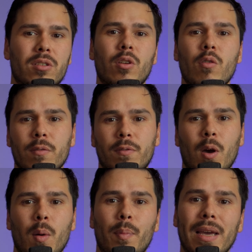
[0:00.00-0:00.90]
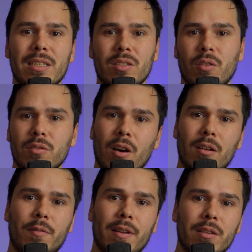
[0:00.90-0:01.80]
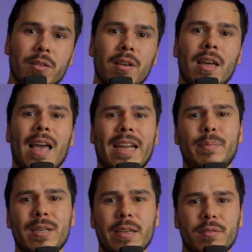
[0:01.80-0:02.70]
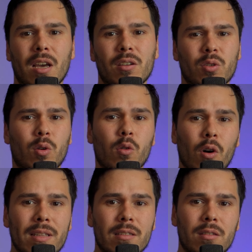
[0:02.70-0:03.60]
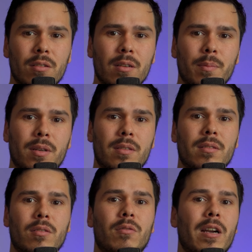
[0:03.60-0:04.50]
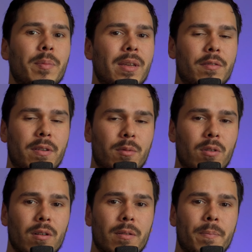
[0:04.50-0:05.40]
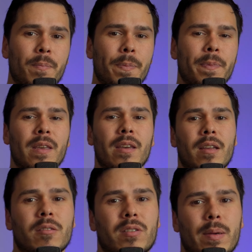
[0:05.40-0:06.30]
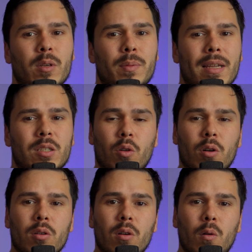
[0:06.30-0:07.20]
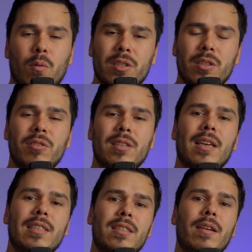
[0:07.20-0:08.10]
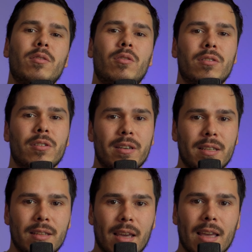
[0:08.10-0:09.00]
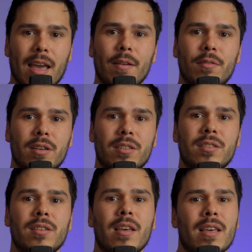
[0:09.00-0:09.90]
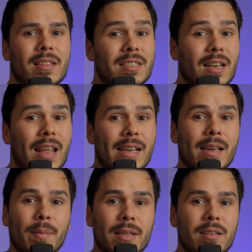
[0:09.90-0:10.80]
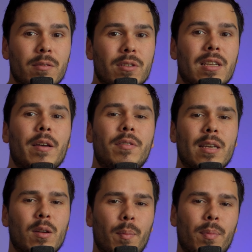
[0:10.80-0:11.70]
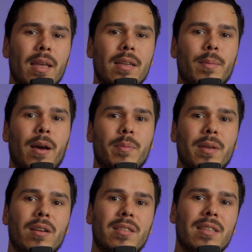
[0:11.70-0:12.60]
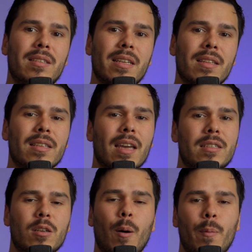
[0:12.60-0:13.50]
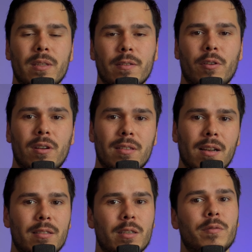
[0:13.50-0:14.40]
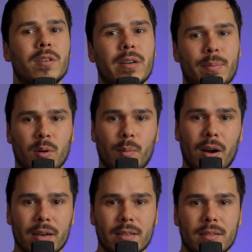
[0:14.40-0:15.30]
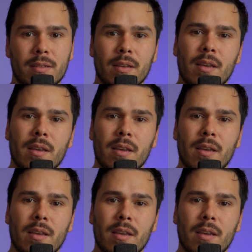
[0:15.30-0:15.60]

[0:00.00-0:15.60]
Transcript: token flow based on dollar value, and I believe they also coined the term, but correct me if I'm wrong. The CryptoBlades Oracle was using a 7 or 30-day average. This lagging method was heavily complained about because it didn't catch up with the volatility of the crypto market.